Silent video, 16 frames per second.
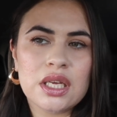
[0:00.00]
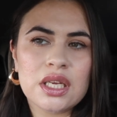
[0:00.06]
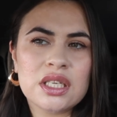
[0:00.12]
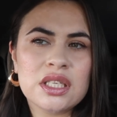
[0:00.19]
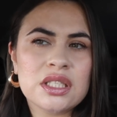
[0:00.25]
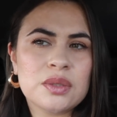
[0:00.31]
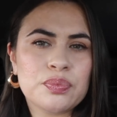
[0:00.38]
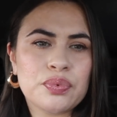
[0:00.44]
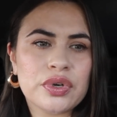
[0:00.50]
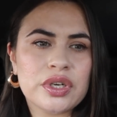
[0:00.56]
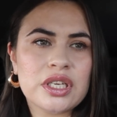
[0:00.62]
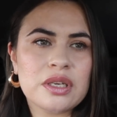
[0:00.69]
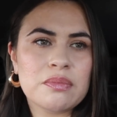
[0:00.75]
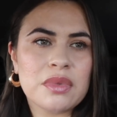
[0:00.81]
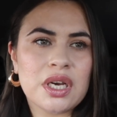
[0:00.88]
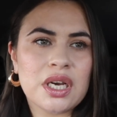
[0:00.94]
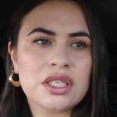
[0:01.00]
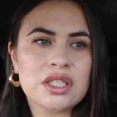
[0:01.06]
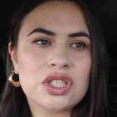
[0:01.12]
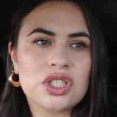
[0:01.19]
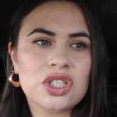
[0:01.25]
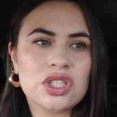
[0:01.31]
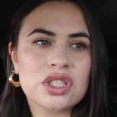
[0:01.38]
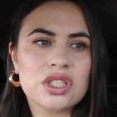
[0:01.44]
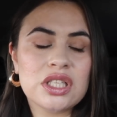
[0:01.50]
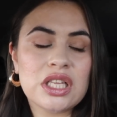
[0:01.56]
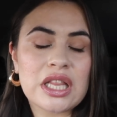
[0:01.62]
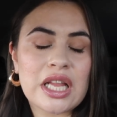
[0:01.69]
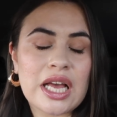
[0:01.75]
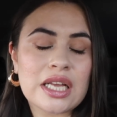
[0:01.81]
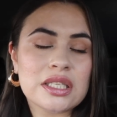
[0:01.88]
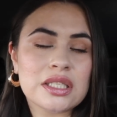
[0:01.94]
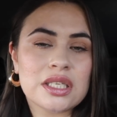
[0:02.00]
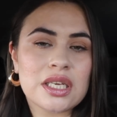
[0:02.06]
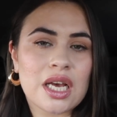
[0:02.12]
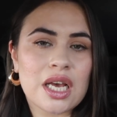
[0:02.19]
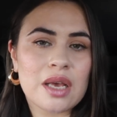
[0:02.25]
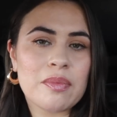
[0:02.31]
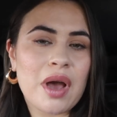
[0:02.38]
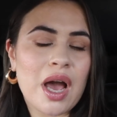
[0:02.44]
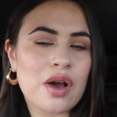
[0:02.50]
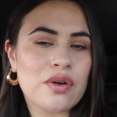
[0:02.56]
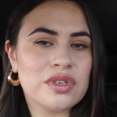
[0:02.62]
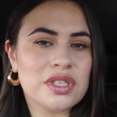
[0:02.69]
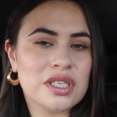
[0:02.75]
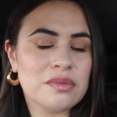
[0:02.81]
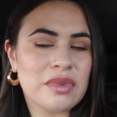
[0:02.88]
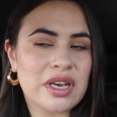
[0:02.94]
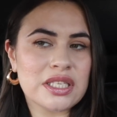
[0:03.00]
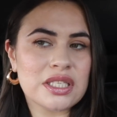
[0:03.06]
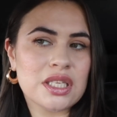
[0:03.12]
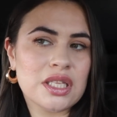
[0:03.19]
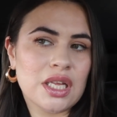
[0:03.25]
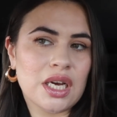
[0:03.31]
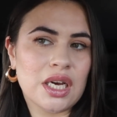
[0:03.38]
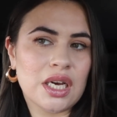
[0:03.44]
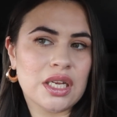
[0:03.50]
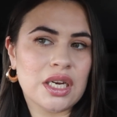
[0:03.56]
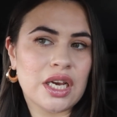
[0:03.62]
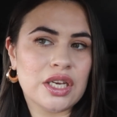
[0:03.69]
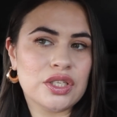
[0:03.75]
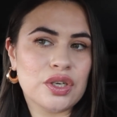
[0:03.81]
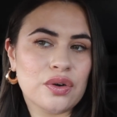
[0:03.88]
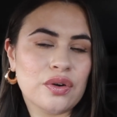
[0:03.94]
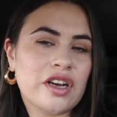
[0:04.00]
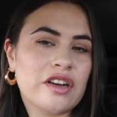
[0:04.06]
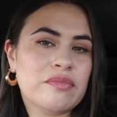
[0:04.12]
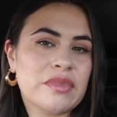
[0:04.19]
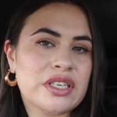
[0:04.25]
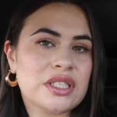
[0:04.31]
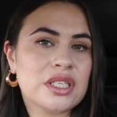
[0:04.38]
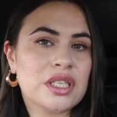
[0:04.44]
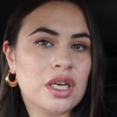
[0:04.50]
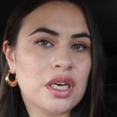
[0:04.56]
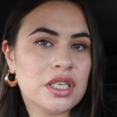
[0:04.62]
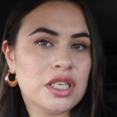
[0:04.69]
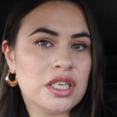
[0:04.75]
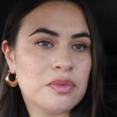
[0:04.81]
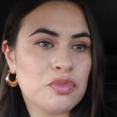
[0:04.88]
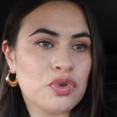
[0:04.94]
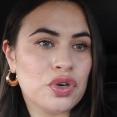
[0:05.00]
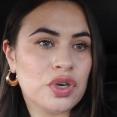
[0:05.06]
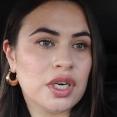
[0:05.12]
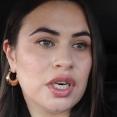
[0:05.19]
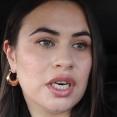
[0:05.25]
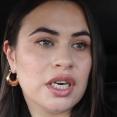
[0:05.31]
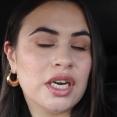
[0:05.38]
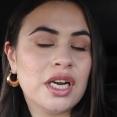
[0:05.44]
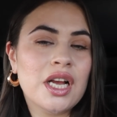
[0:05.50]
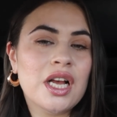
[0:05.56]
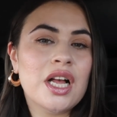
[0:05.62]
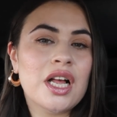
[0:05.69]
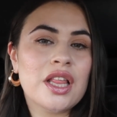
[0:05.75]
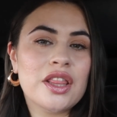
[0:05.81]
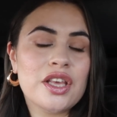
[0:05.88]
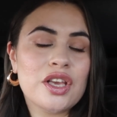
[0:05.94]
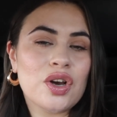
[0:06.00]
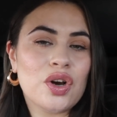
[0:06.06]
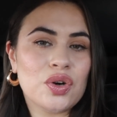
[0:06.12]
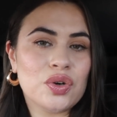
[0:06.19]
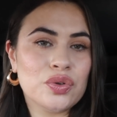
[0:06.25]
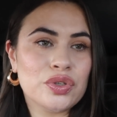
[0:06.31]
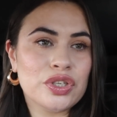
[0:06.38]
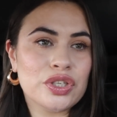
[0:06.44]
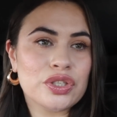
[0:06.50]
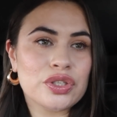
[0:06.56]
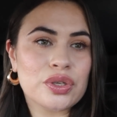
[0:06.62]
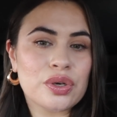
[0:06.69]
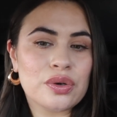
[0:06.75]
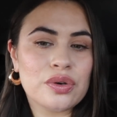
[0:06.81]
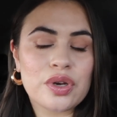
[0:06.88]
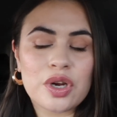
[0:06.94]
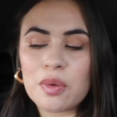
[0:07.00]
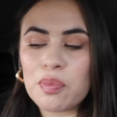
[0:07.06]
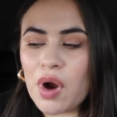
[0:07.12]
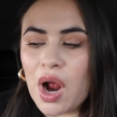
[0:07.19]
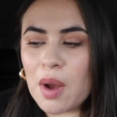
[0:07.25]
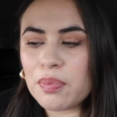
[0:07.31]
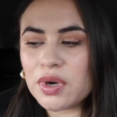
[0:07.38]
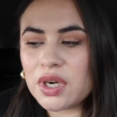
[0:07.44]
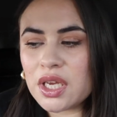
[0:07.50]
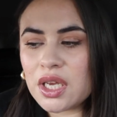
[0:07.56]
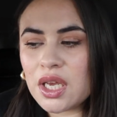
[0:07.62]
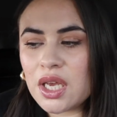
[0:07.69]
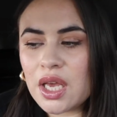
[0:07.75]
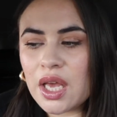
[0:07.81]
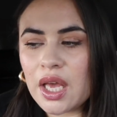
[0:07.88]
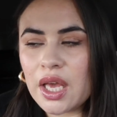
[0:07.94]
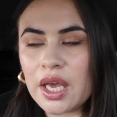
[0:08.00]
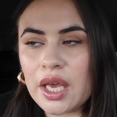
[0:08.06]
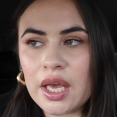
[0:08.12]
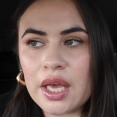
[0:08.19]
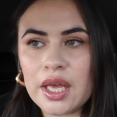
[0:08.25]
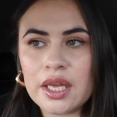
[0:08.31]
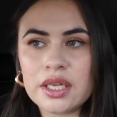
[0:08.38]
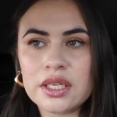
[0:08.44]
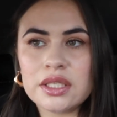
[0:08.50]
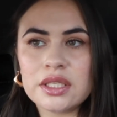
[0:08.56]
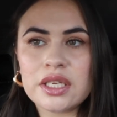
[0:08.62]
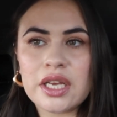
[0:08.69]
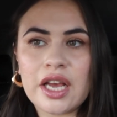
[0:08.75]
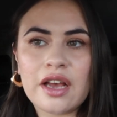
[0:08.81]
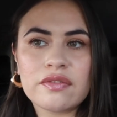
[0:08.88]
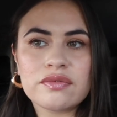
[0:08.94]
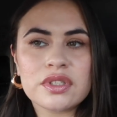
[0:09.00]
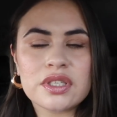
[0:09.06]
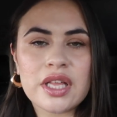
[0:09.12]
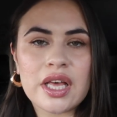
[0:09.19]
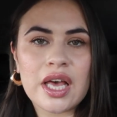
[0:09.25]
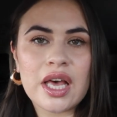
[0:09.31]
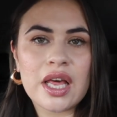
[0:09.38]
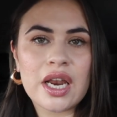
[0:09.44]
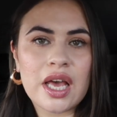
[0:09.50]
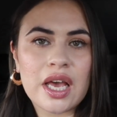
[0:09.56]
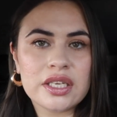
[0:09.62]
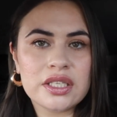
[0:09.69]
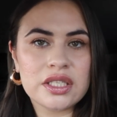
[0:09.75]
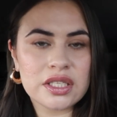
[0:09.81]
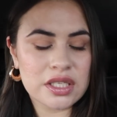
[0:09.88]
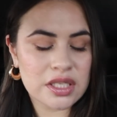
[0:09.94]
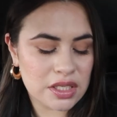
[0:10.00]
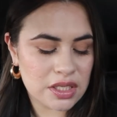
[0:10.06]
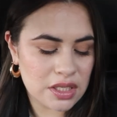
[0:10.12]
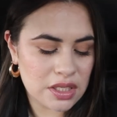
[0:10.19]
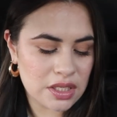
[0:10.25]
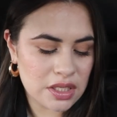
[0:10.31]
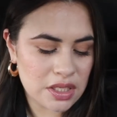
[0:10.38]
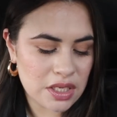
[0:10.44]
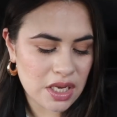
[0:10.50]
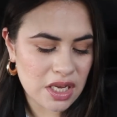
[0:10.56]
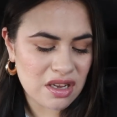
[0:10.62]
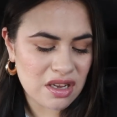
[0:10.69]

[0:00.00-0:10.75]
is pretty much the last time I was in my salon. I don't have my salon anymore. The owner sold her property and after that I just,